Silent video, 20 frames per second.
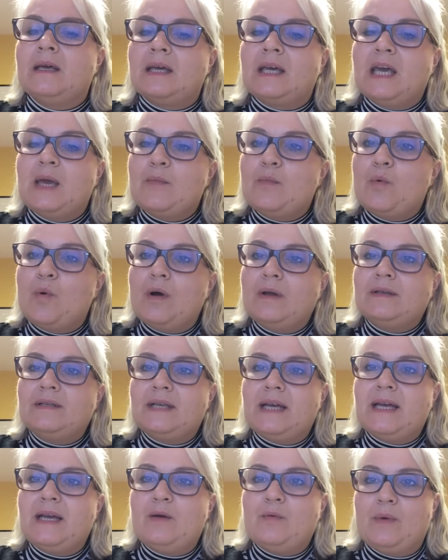Keep one
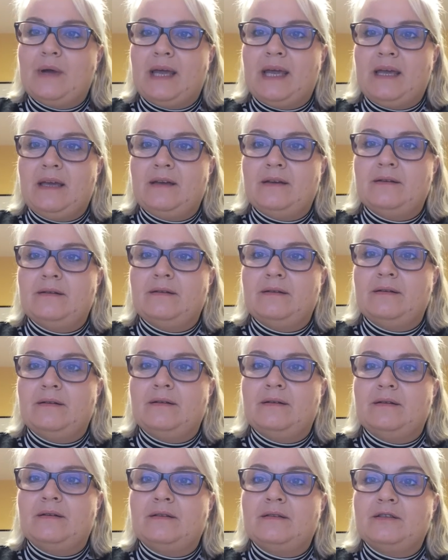day a week
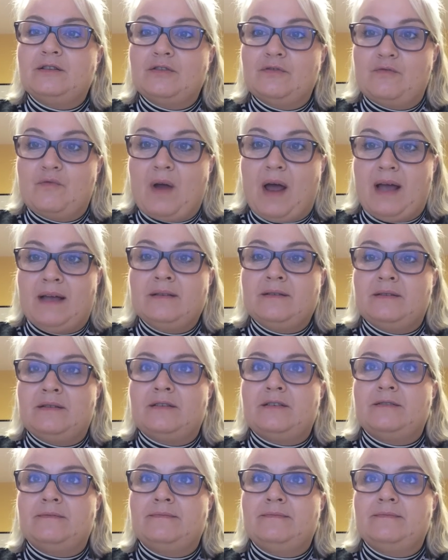to
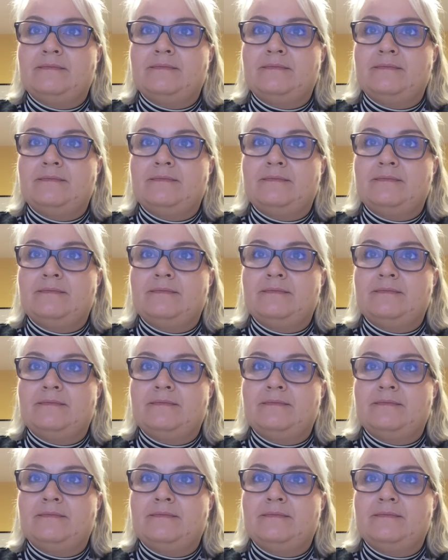rest